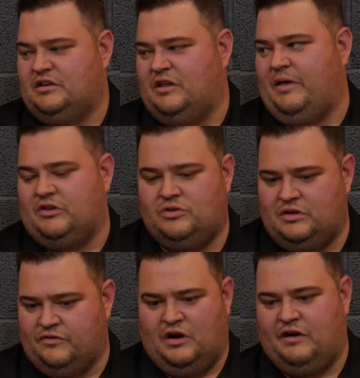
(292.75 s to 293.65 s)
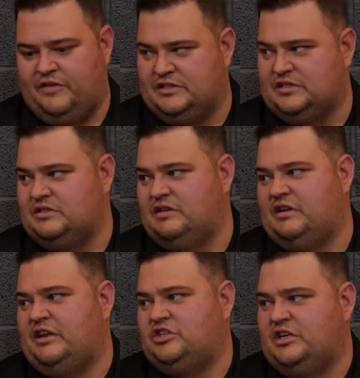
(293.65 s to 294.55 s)
Tell me about the 2 different offenses
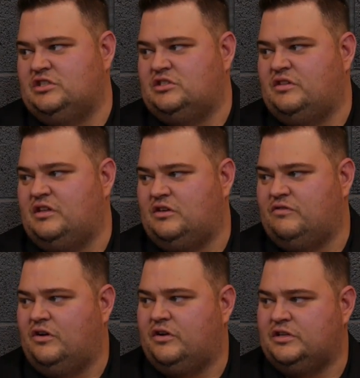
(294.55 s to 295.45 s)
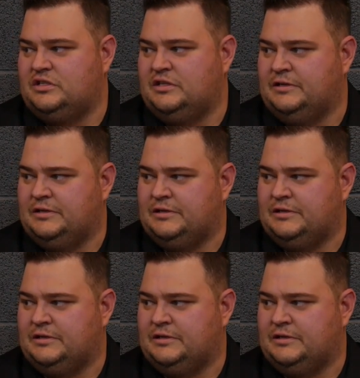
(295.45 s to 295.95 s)
and any changes you think you've noticed.